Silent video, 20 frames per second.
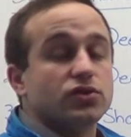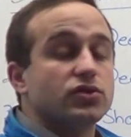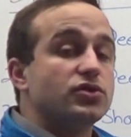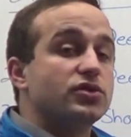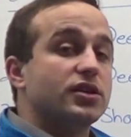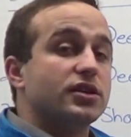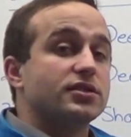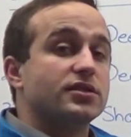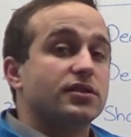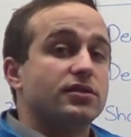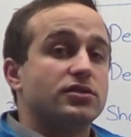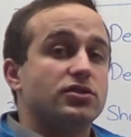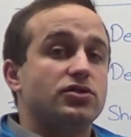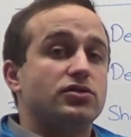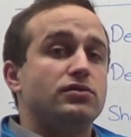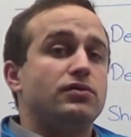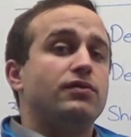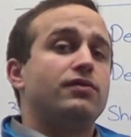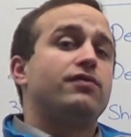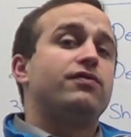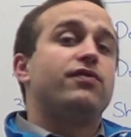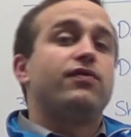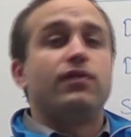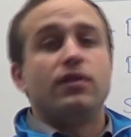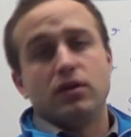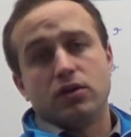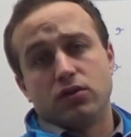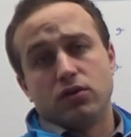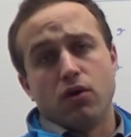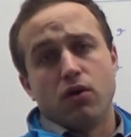so it doesn't
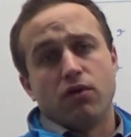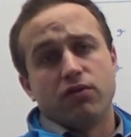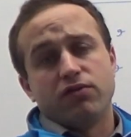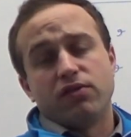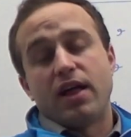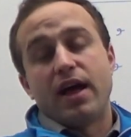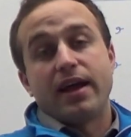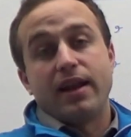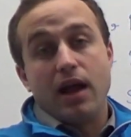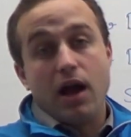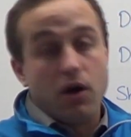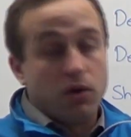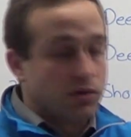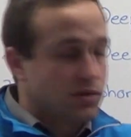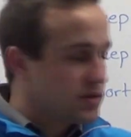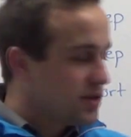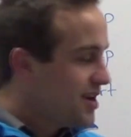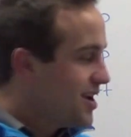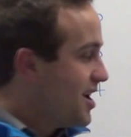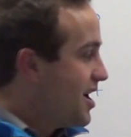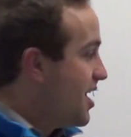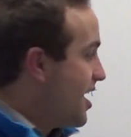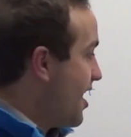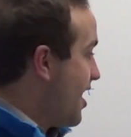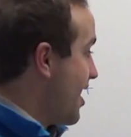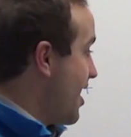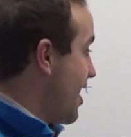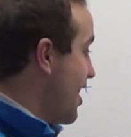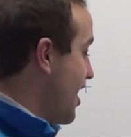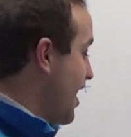go flying out.
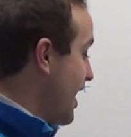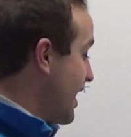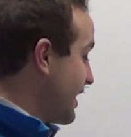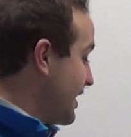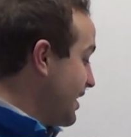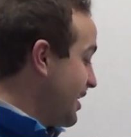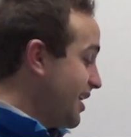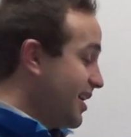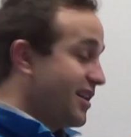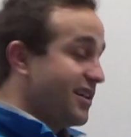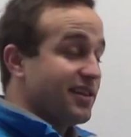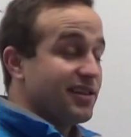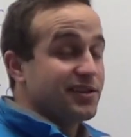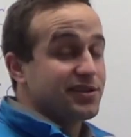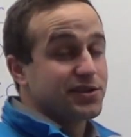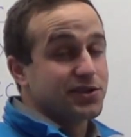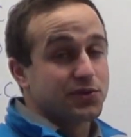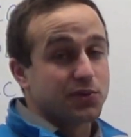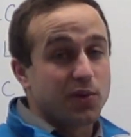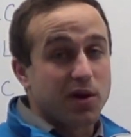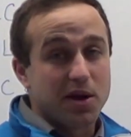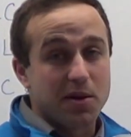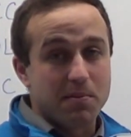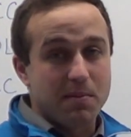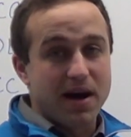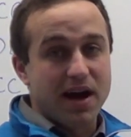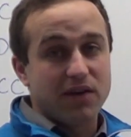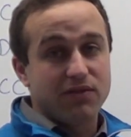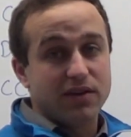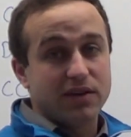Again, this is one of
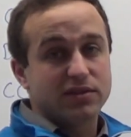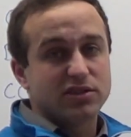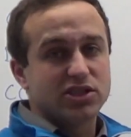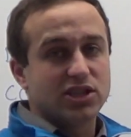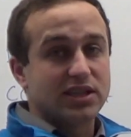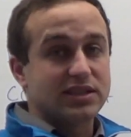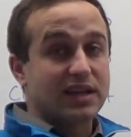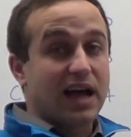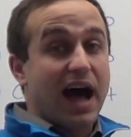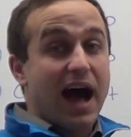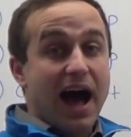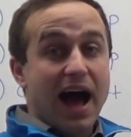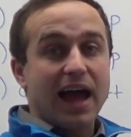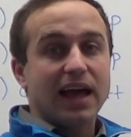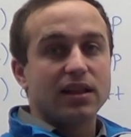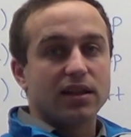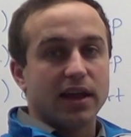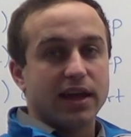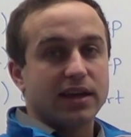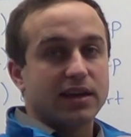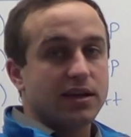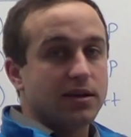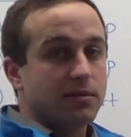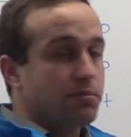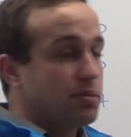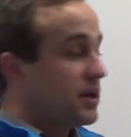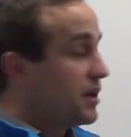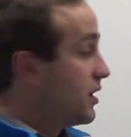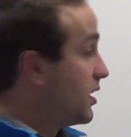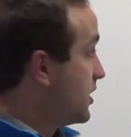my favorite shots. I like
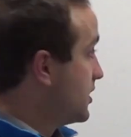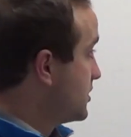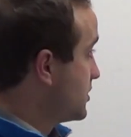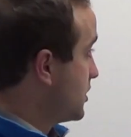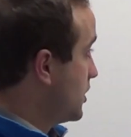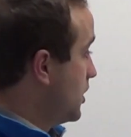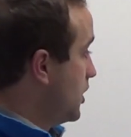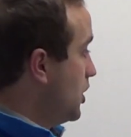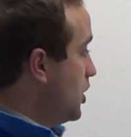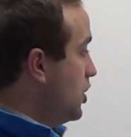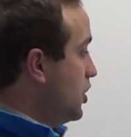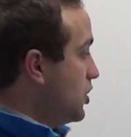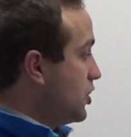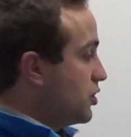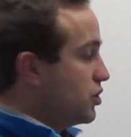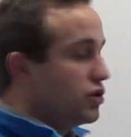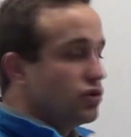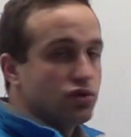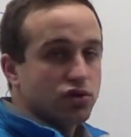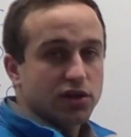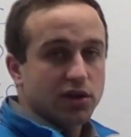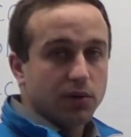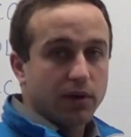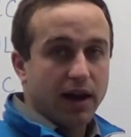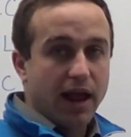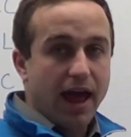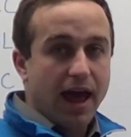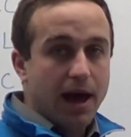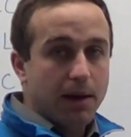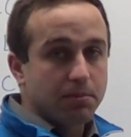it because usually
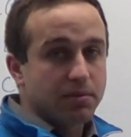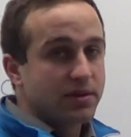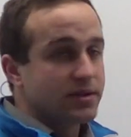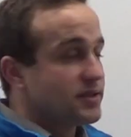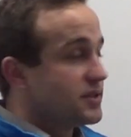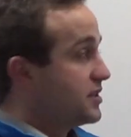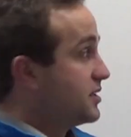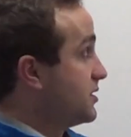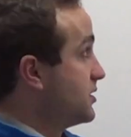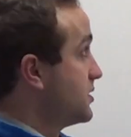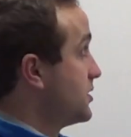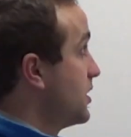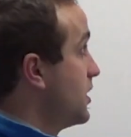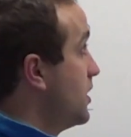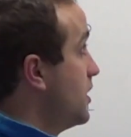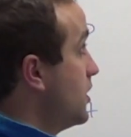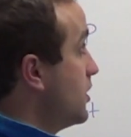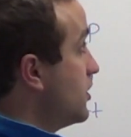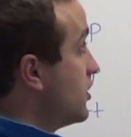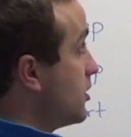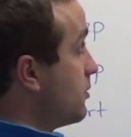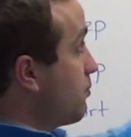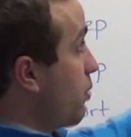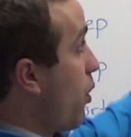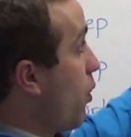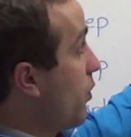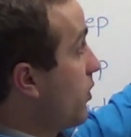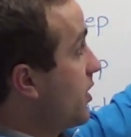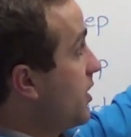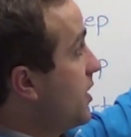what happens is your
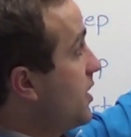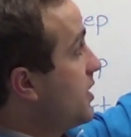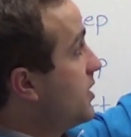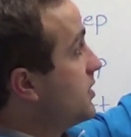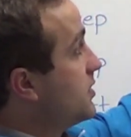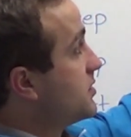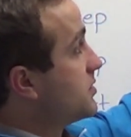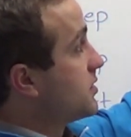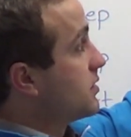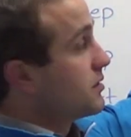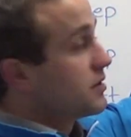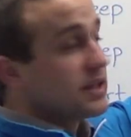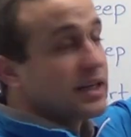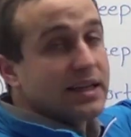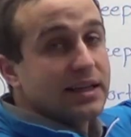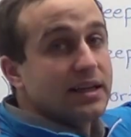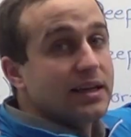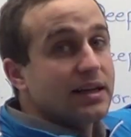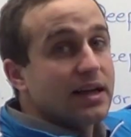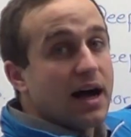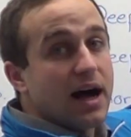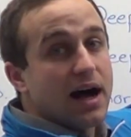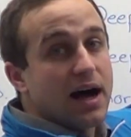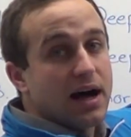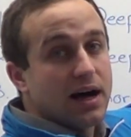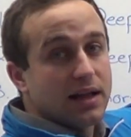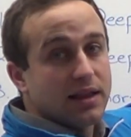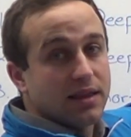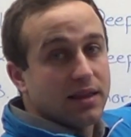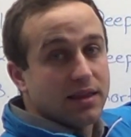opponent is leaning
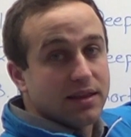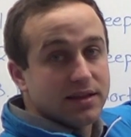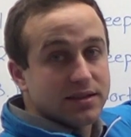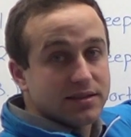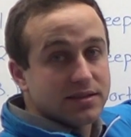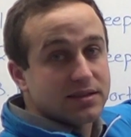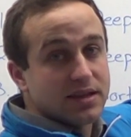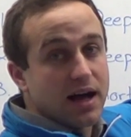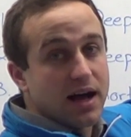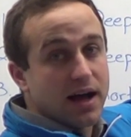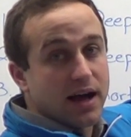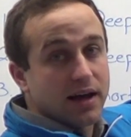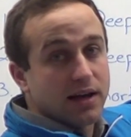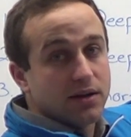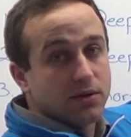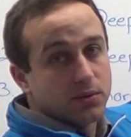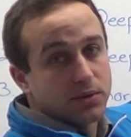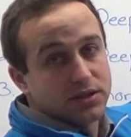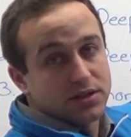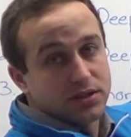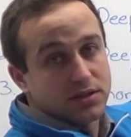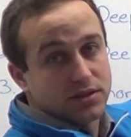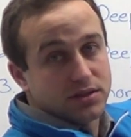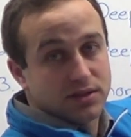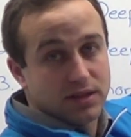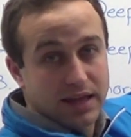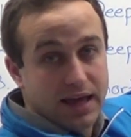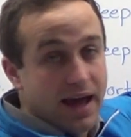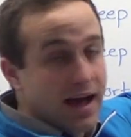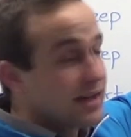on this side, which
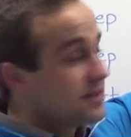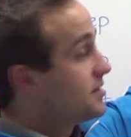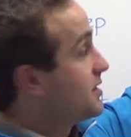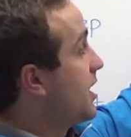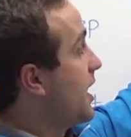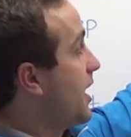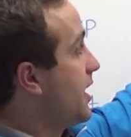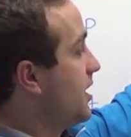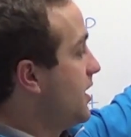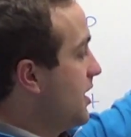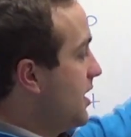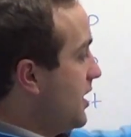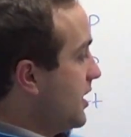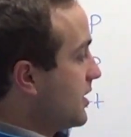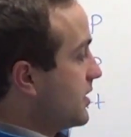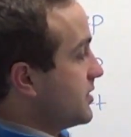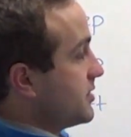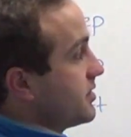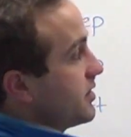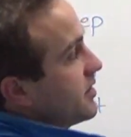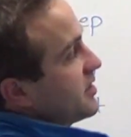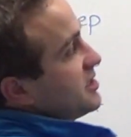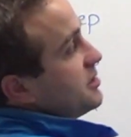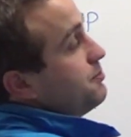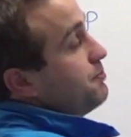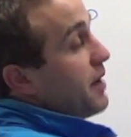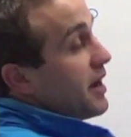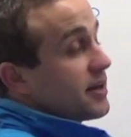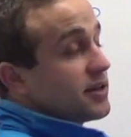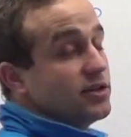is the ad side, because they're
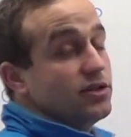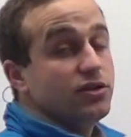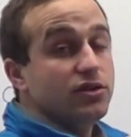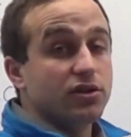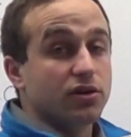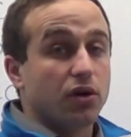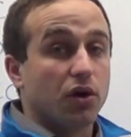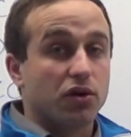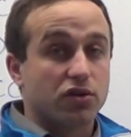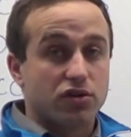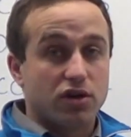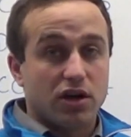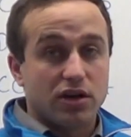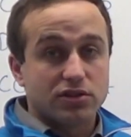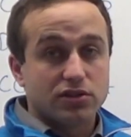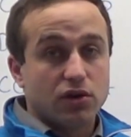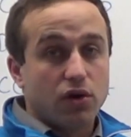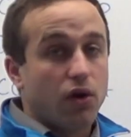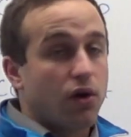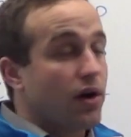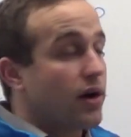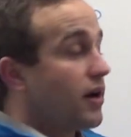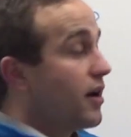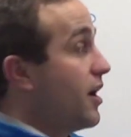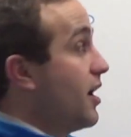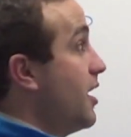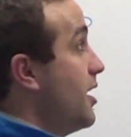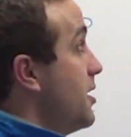expecting you to go cross court.